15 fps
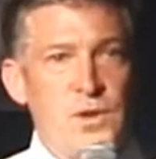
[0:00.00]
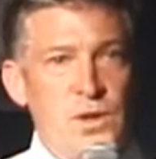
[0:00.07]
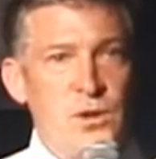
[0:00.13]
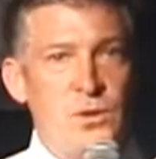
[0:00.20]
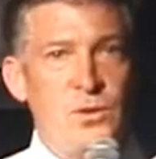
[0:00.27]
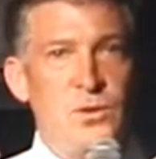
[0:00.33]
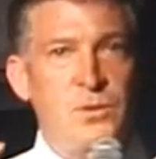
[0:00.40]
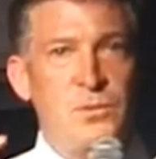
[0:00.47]

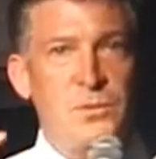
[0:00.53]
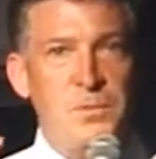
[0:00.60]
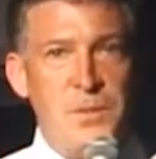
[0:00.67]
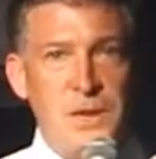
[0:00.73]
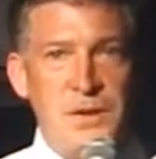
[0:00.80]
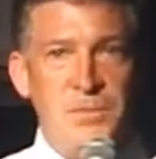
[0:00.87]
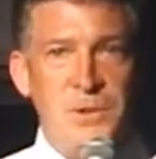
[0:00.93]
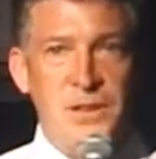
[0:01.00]
few
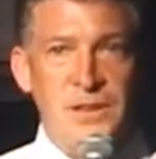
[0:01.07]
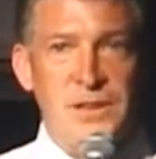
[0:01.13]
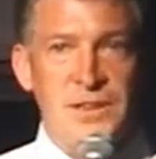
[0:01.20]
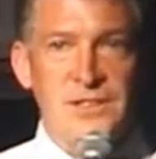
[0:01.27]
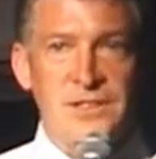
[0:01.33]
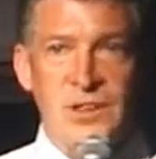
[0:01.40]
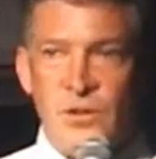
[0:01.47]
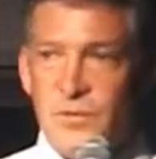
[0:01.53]

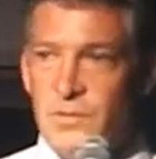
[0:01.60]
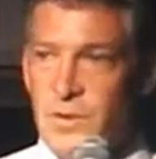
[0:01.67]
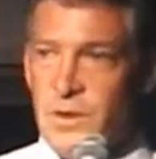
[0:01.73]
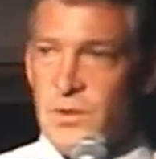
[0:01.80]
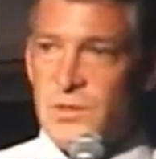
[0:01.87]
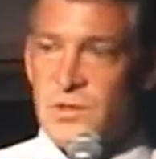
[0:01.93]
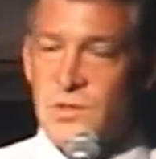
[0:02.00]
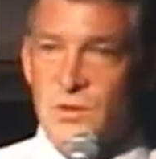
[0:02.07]
people, so
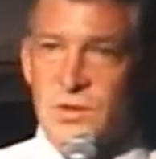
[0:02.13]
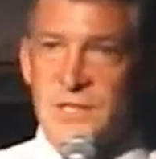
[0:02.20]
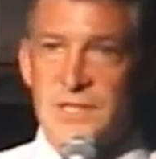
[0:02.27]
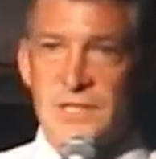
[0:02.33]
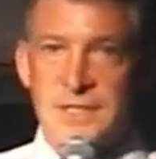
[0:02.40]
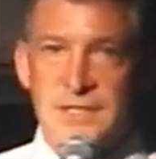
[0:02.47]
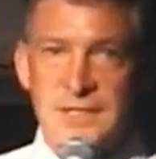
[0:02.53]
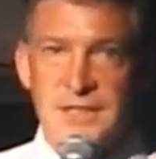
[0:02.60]
few
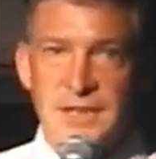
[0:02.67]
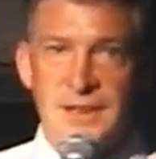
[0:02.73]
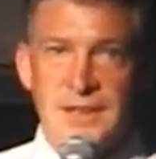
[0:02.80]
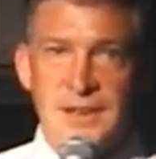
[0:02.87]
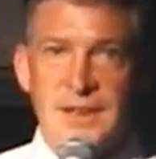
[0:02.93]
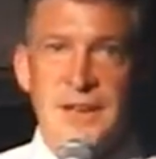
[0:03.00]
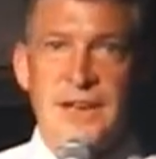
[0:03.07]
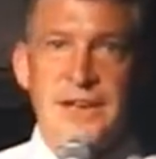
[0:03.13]
sources,
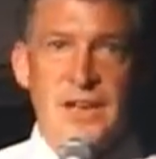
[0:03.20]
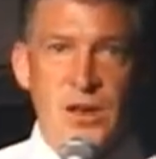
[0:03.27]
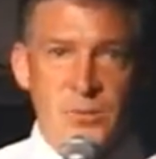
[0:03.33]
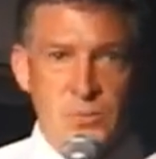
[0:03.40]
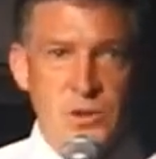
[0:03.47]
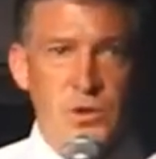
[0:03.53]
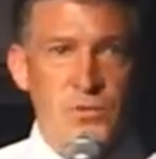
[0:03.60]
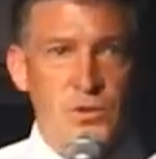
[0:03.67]
a
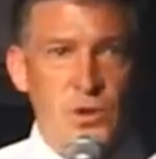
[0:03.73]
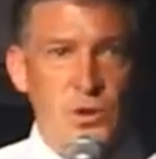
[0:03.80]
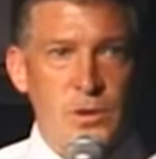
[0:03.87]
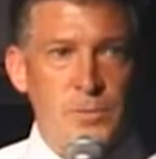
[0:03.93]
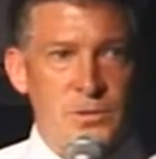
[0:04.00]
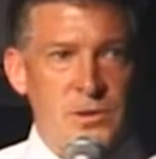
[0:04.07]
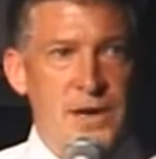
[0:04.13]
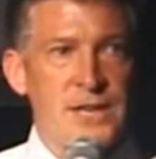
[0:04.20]
number of
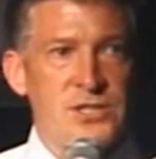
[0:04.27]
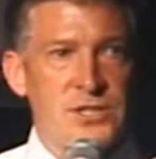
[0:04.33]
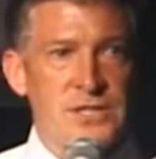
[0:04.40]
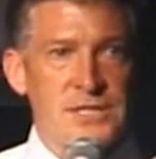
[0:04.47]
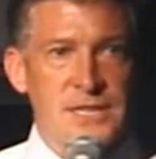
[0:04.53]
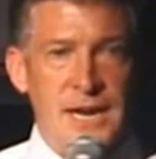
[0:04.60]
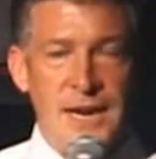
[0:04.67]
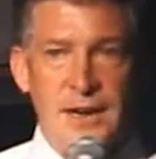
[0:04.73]

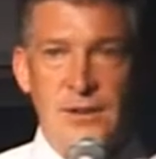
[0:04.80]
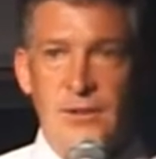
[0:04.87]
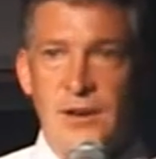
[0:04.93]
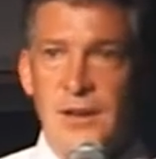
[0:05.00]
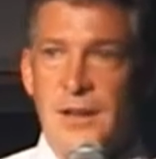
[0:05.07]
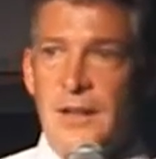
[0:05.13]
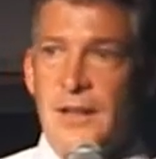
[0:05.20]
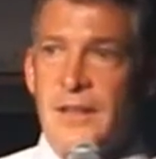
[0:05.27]
corporations
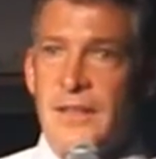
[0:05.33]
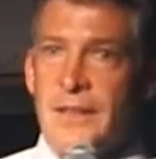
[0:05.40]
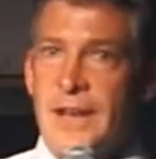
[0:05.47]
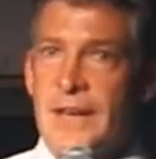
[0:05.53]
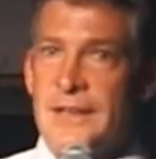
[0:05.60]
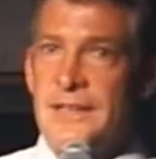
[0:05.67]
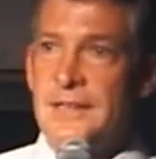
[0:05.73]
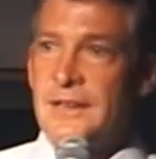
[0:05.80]
now,
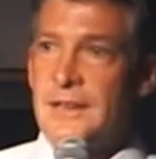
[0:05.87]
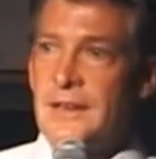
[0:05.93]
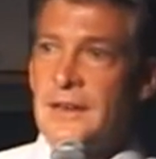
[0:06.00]
that